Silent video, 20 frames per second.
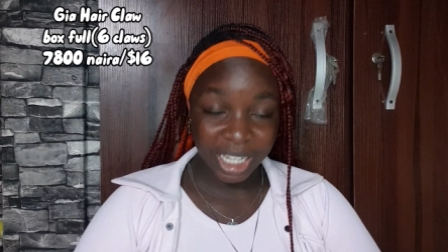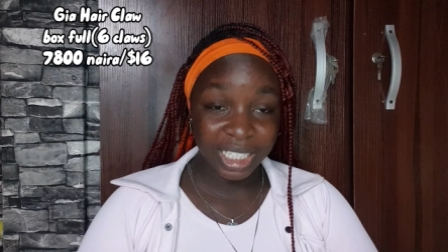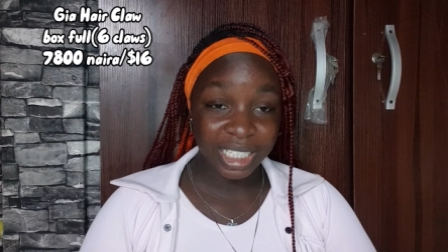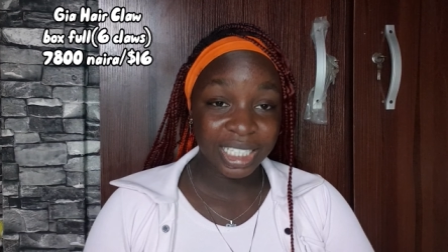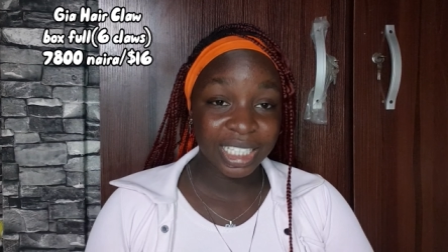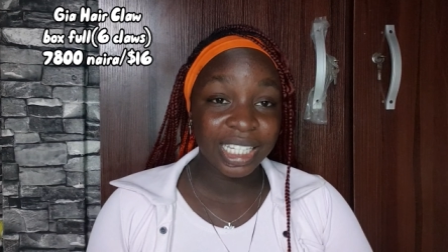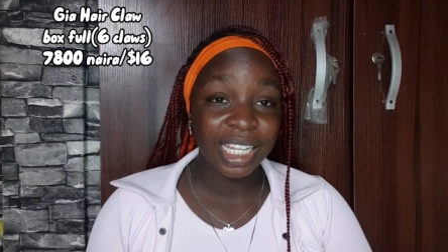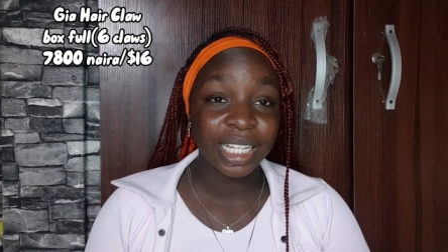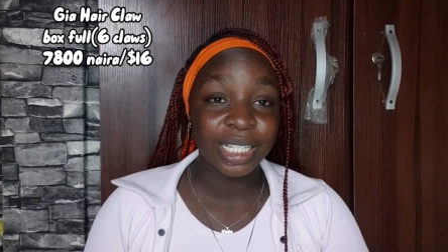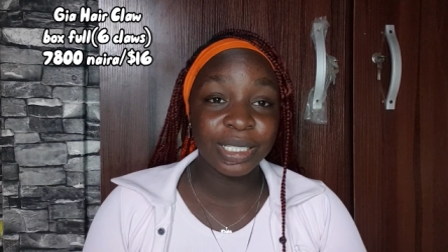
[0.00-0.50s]
can
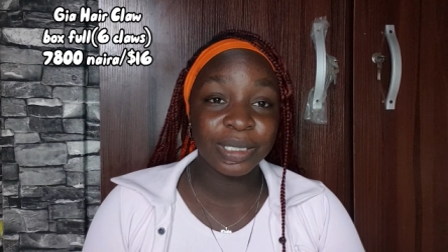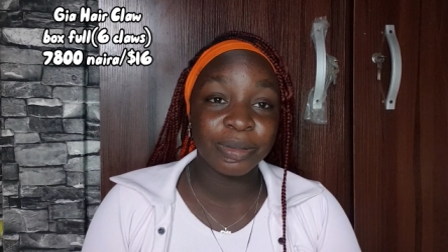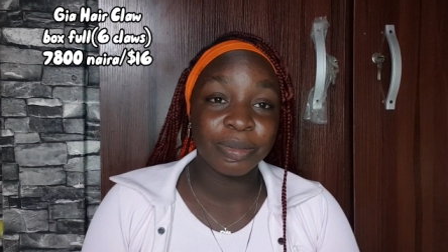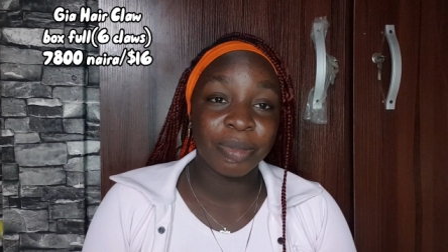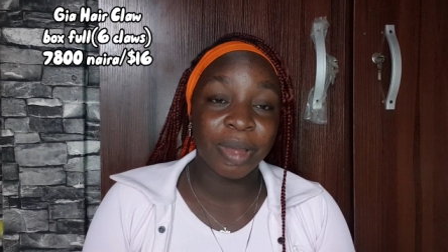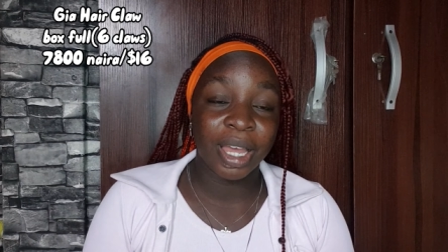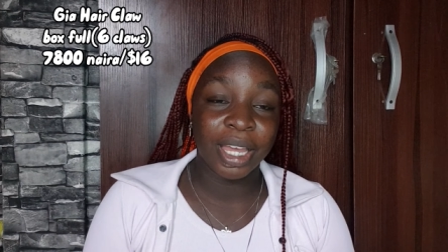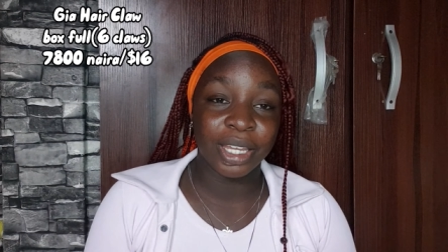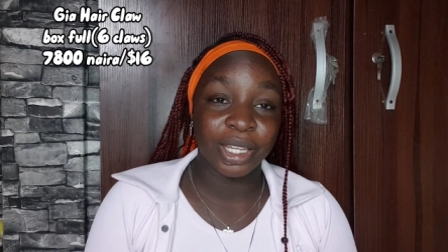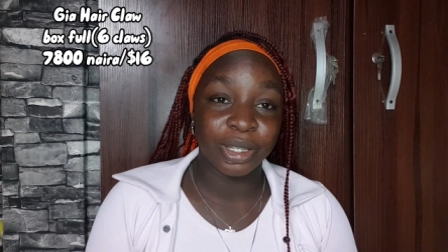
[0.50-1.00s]
decide to
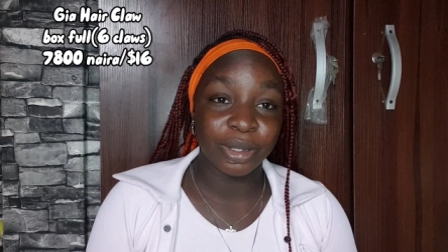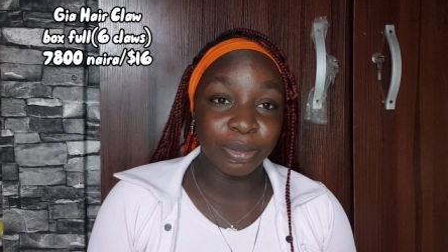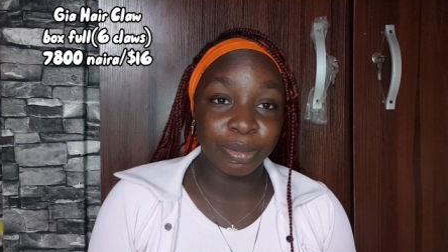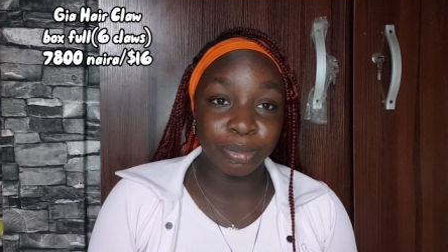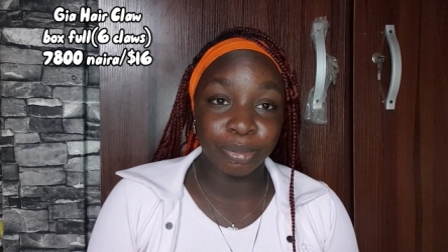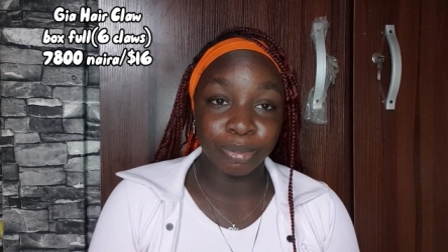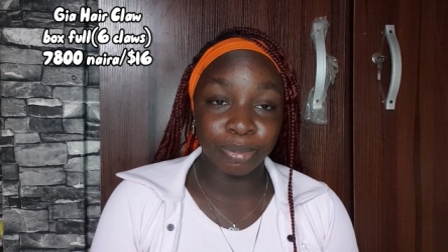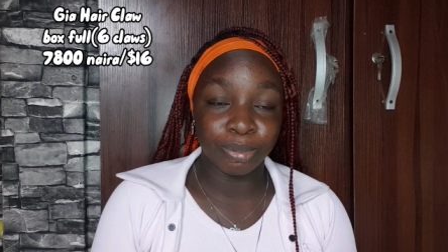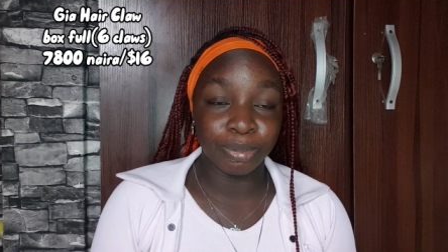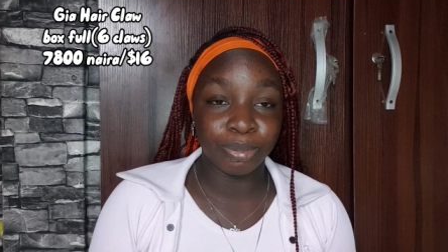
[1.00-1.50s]
buy a
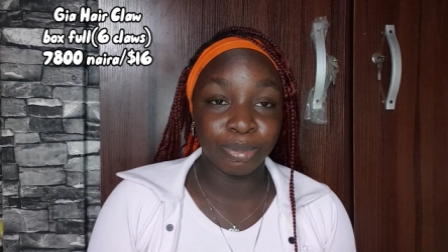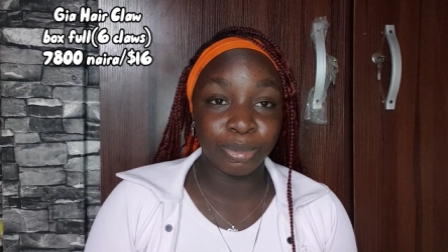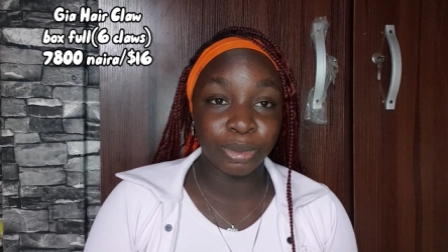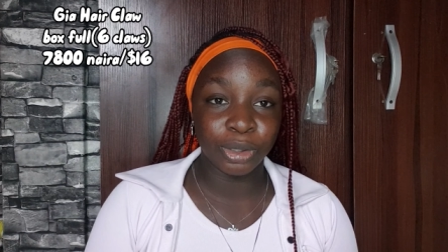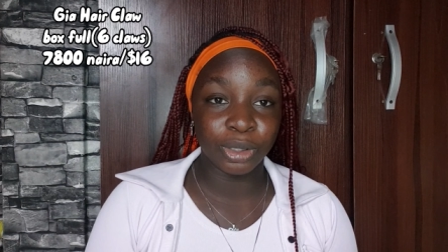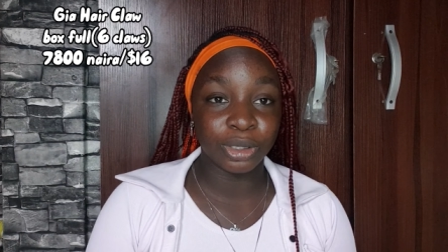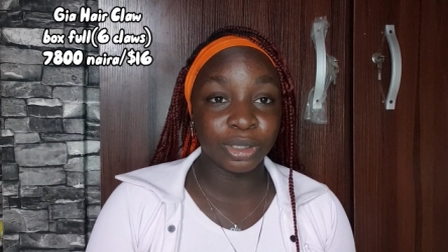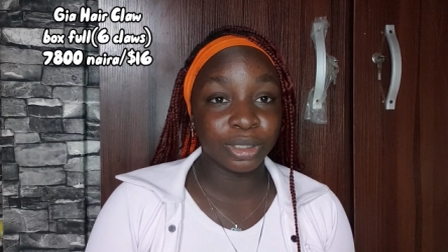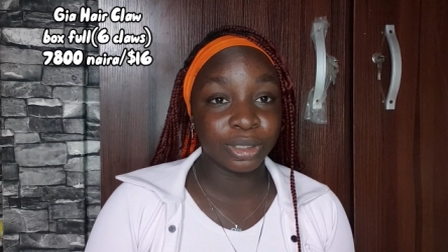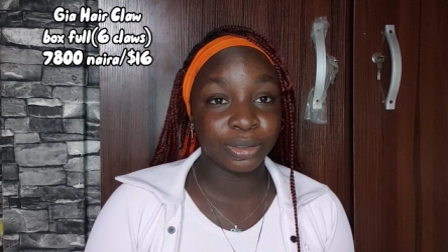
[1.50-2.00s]

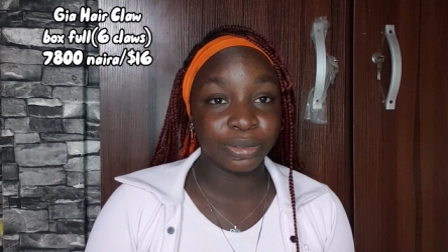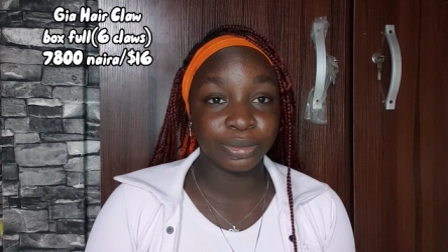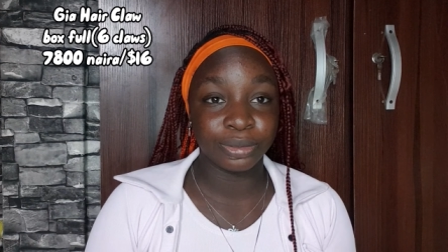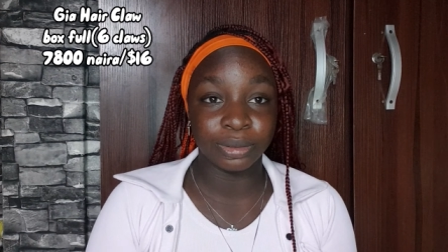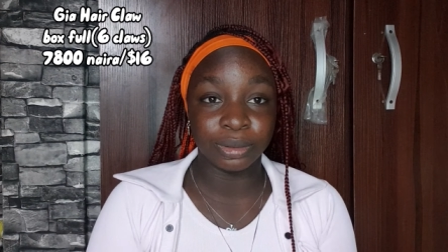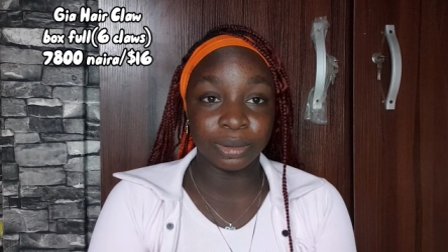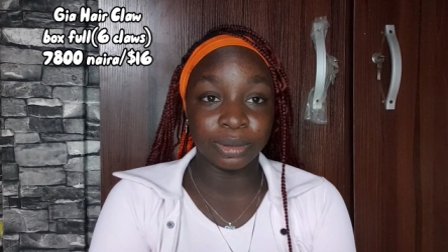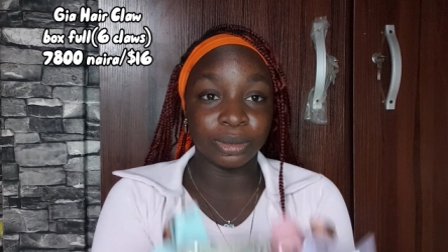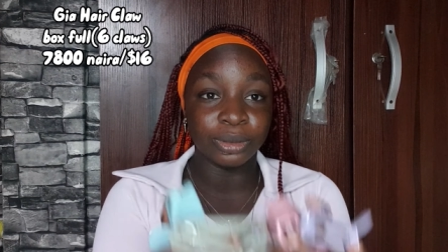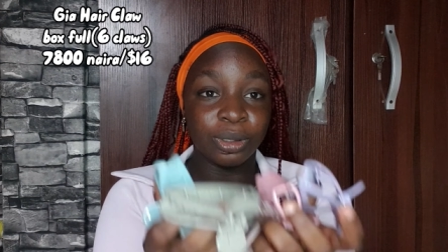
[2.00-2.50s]
box
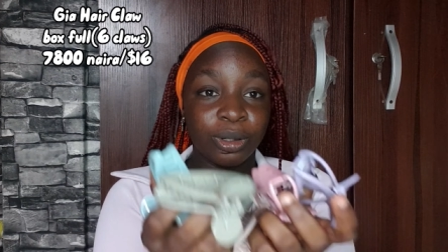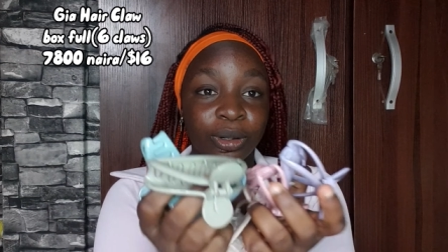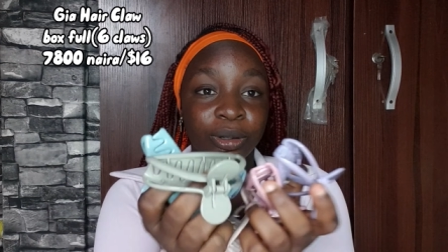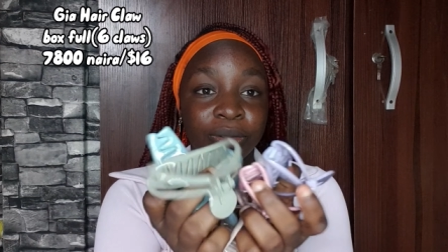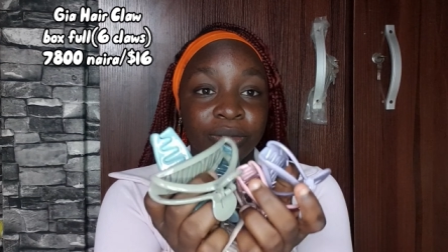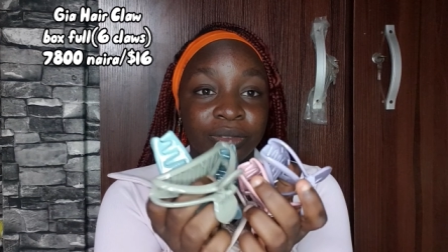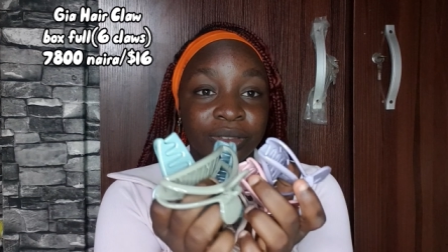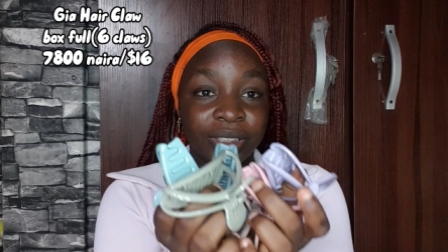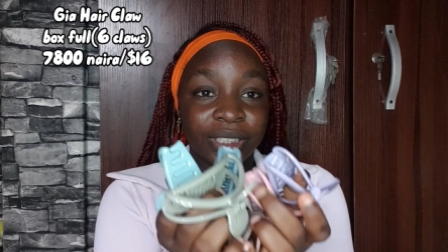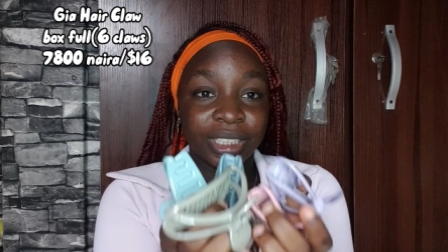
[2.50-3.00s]
full
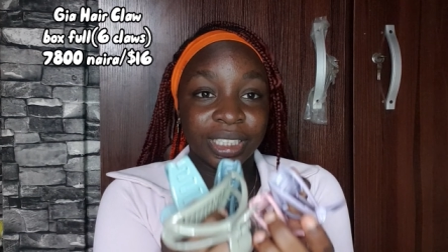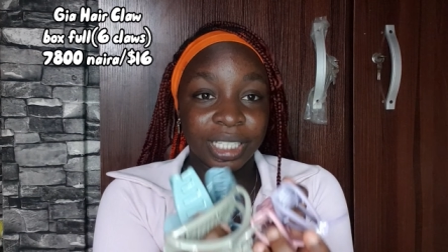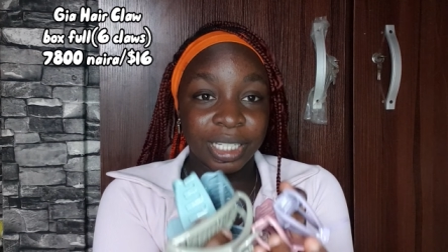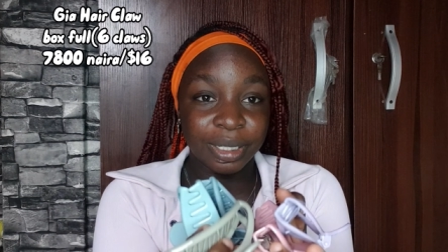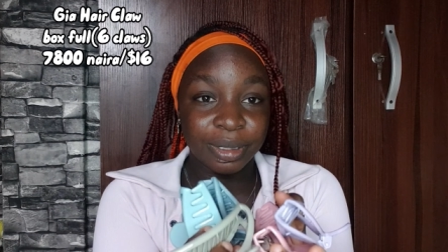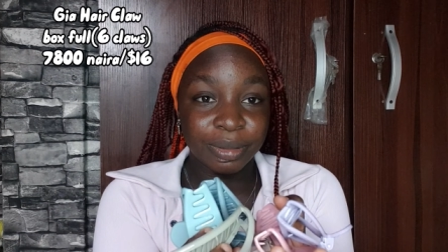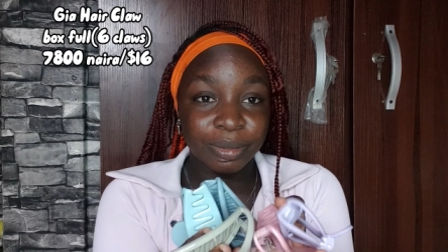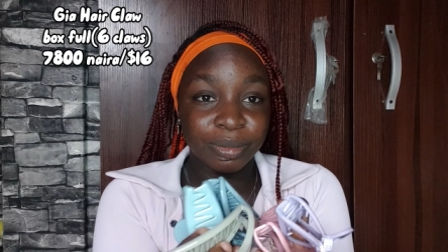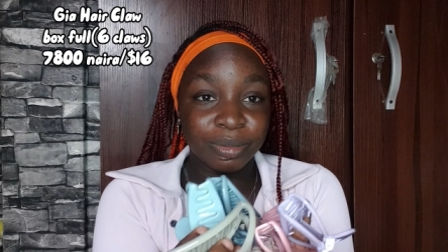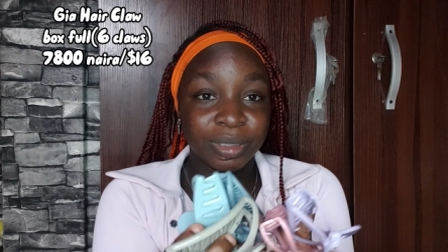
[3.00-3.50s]
of
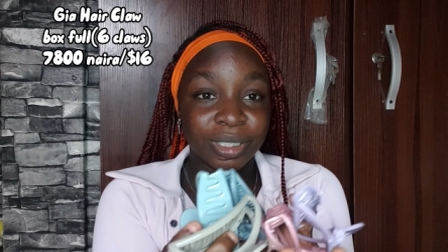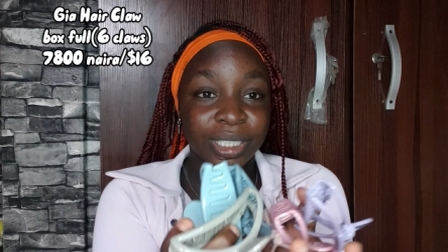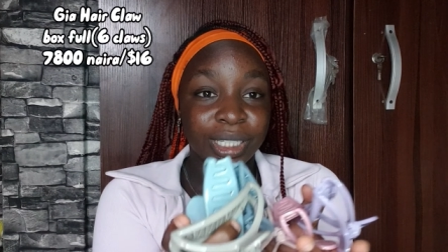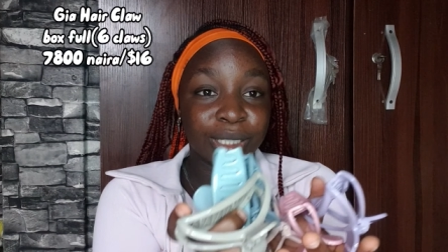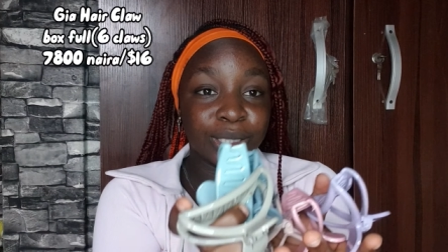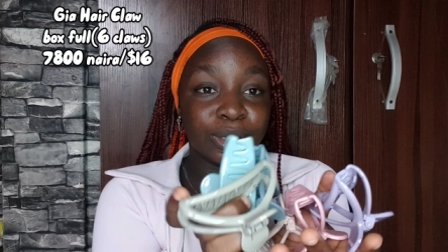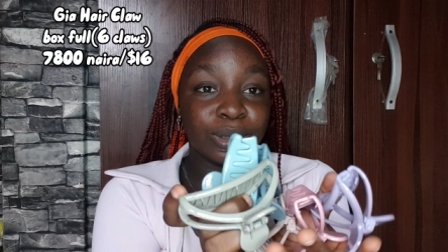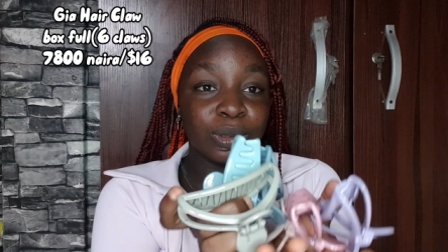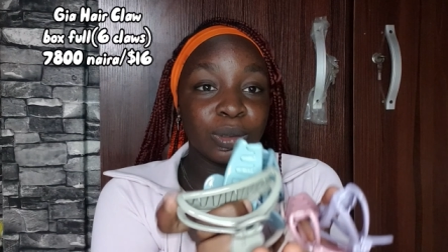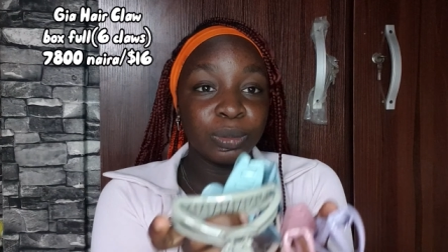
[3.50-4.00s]
them they
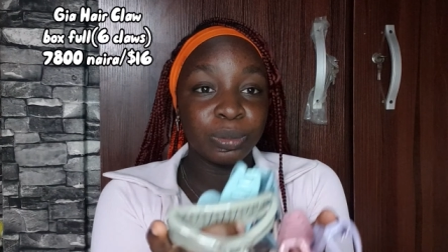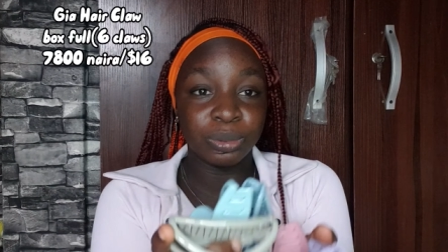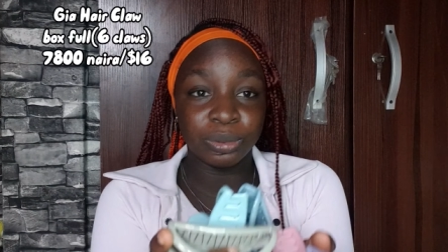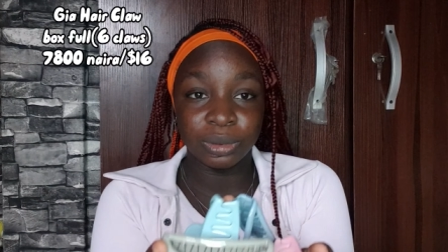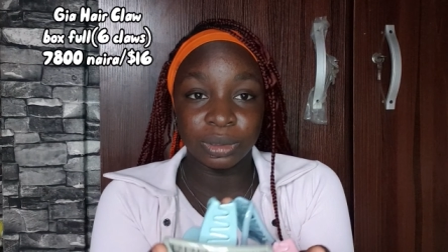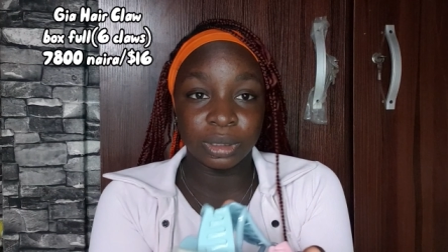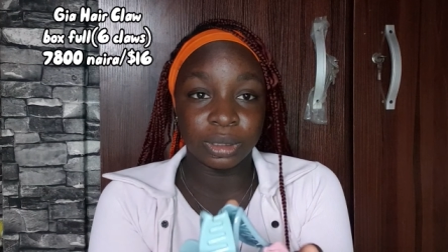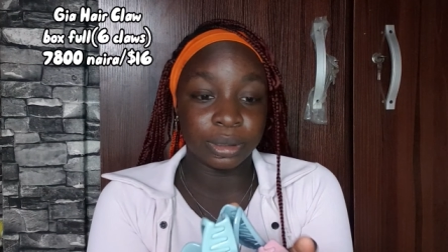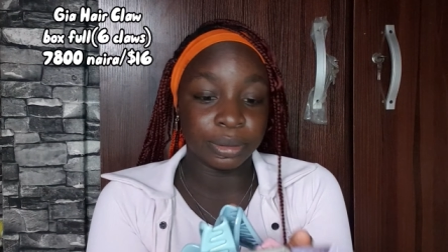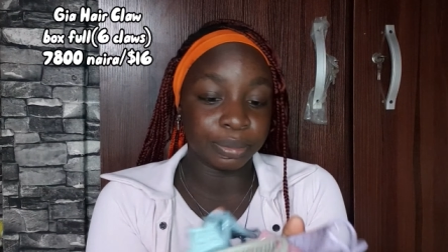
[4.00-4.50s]
are so
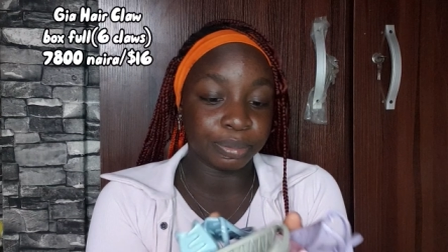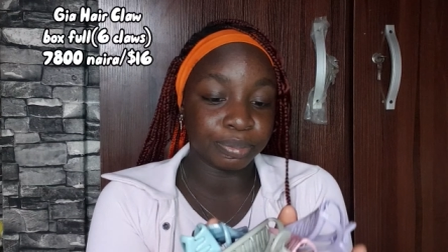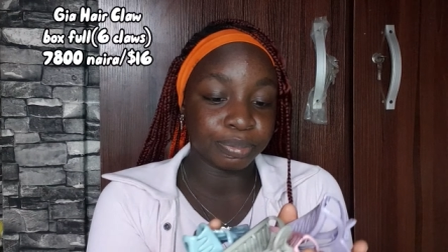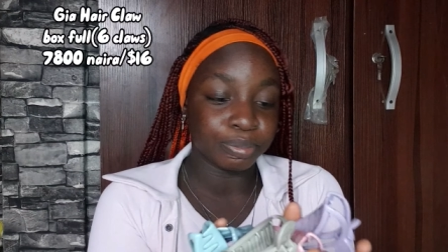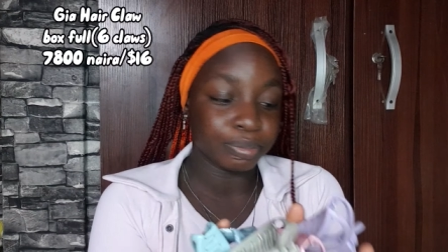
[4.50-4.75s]
pretty